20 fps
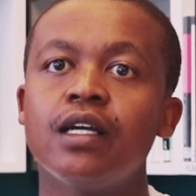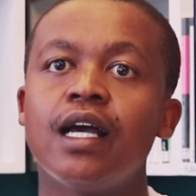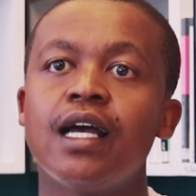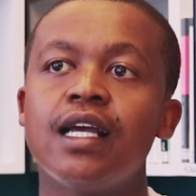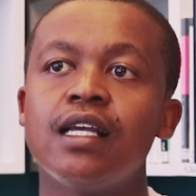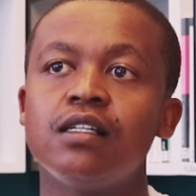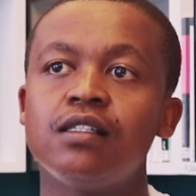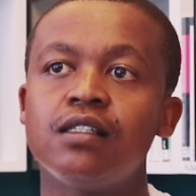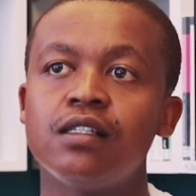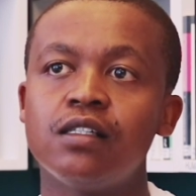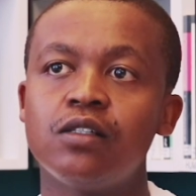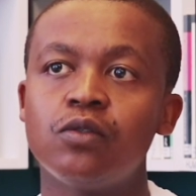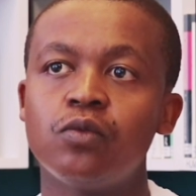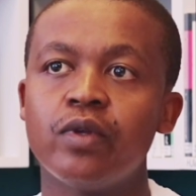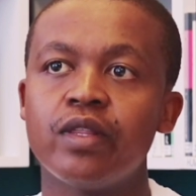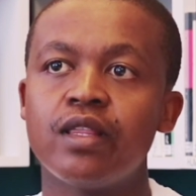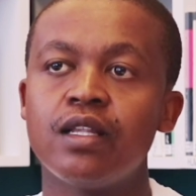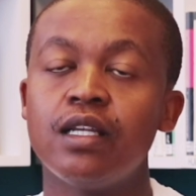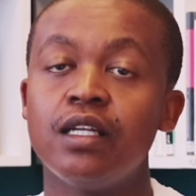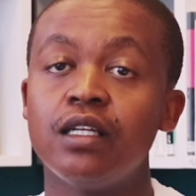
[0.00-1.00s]
I assist
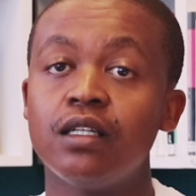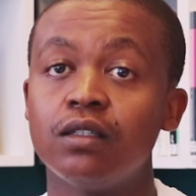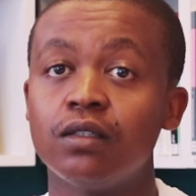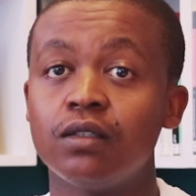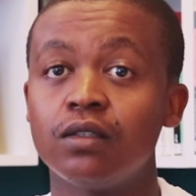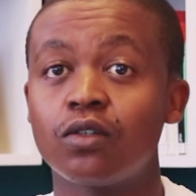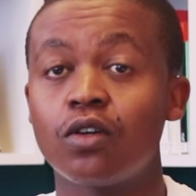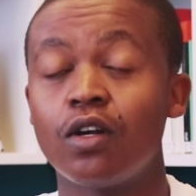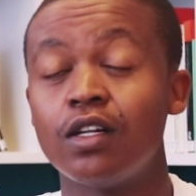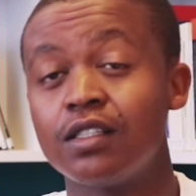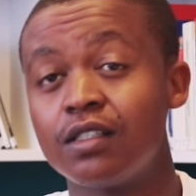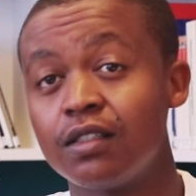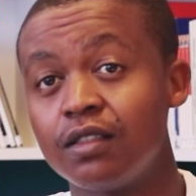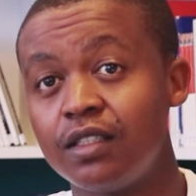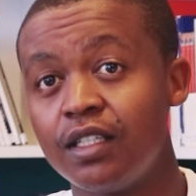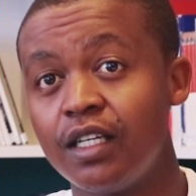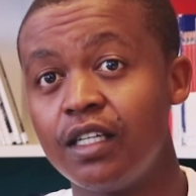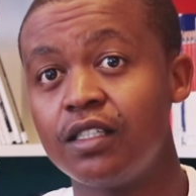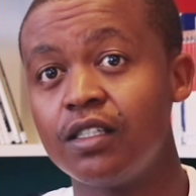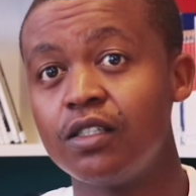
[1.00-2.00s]
with legal
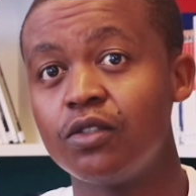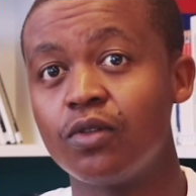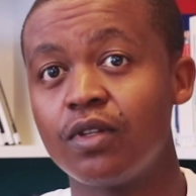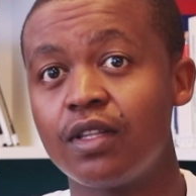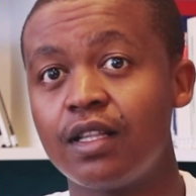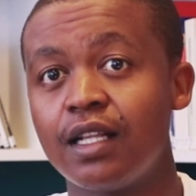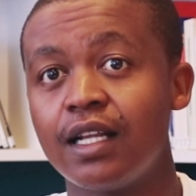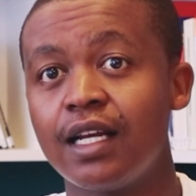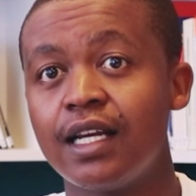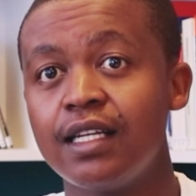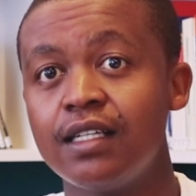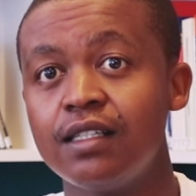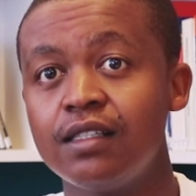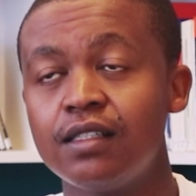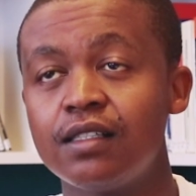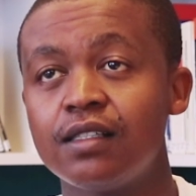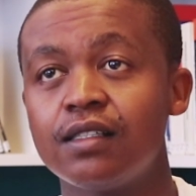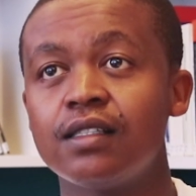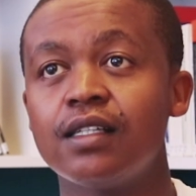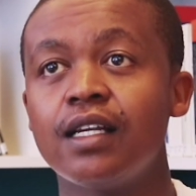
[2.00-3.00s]
consultations with
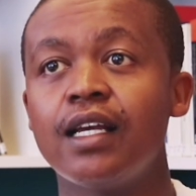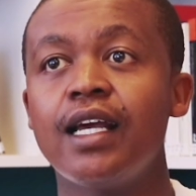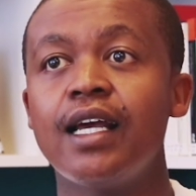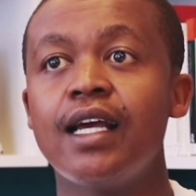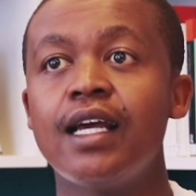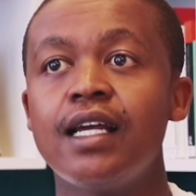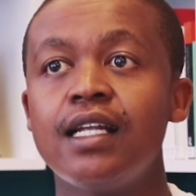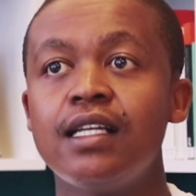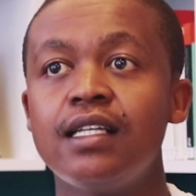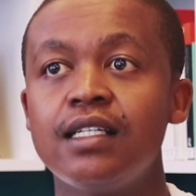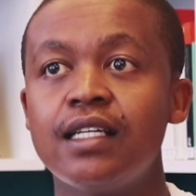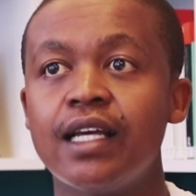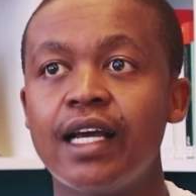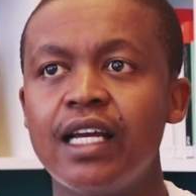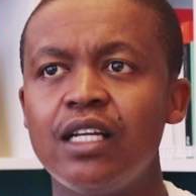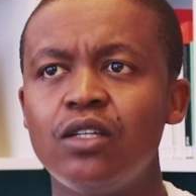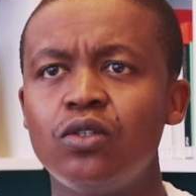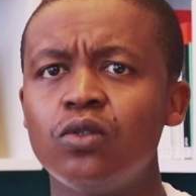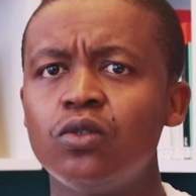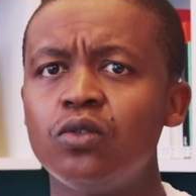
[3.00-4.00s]
clients, and
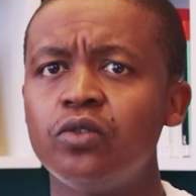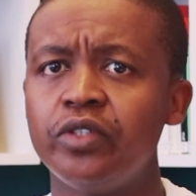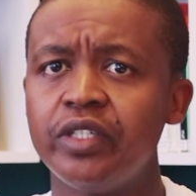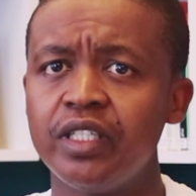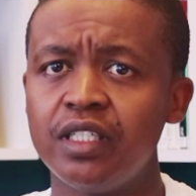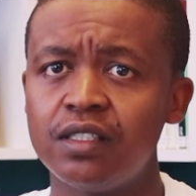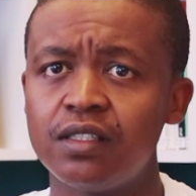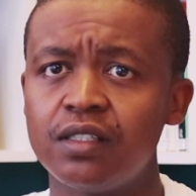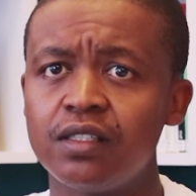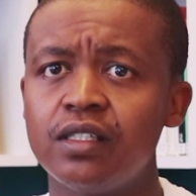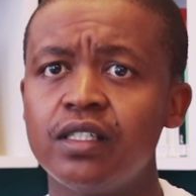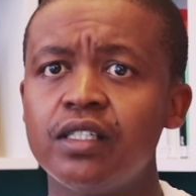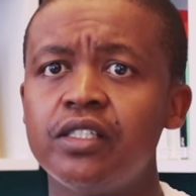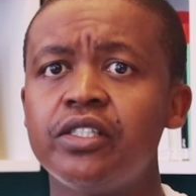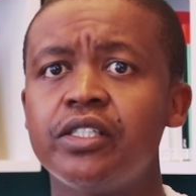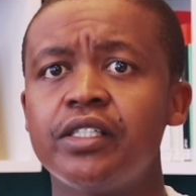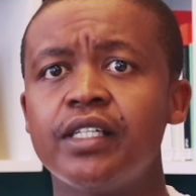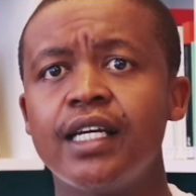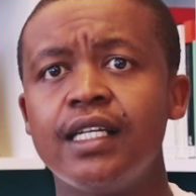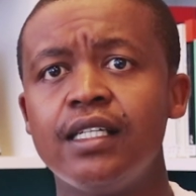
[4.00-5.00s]
I do
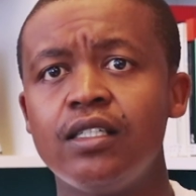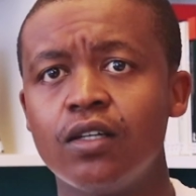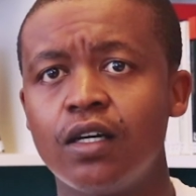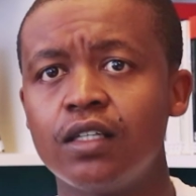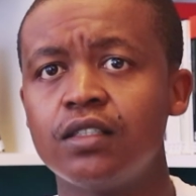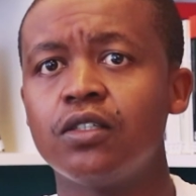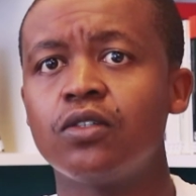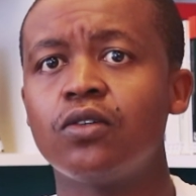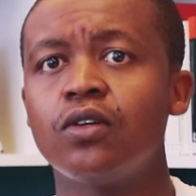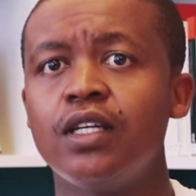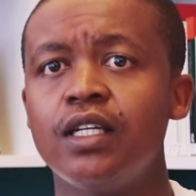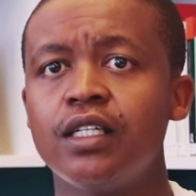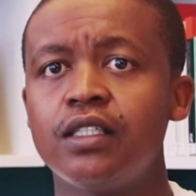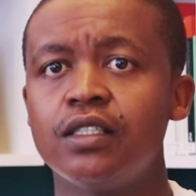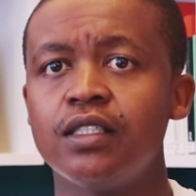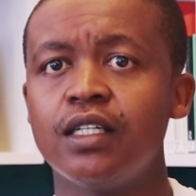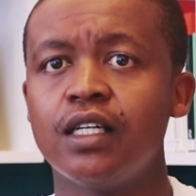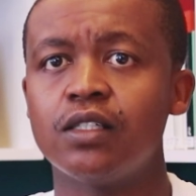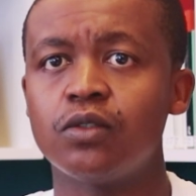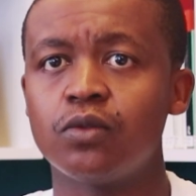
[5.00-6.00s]
research and data
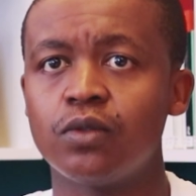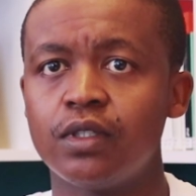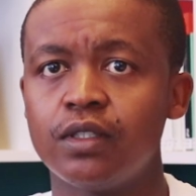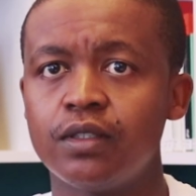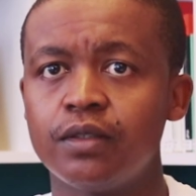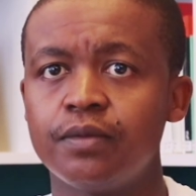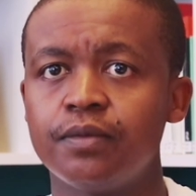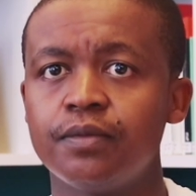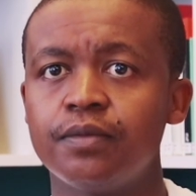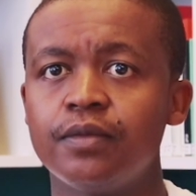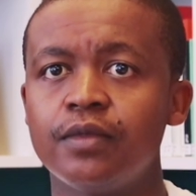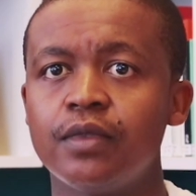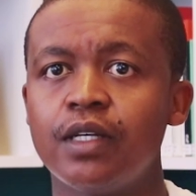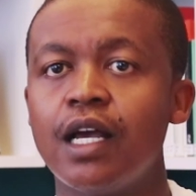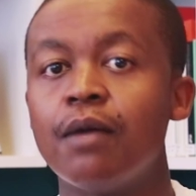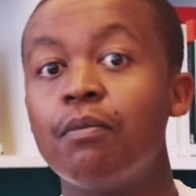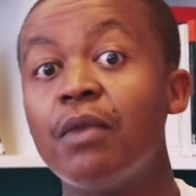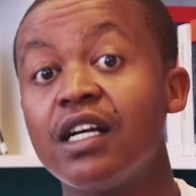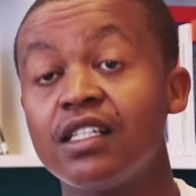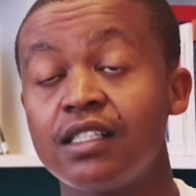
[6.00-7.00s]
collection as well,
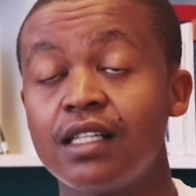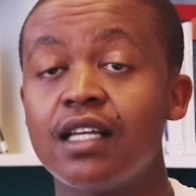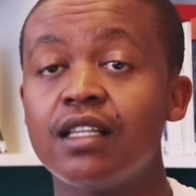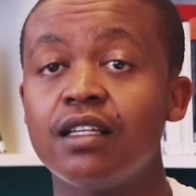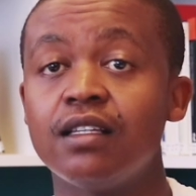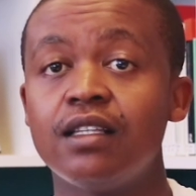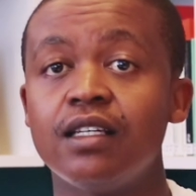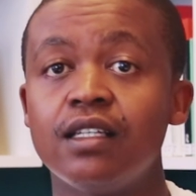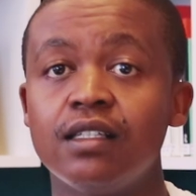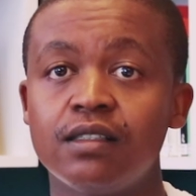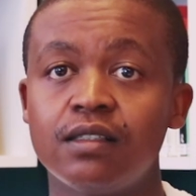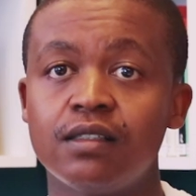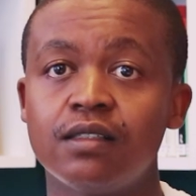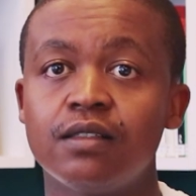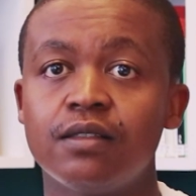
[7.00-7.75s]
amongst other things.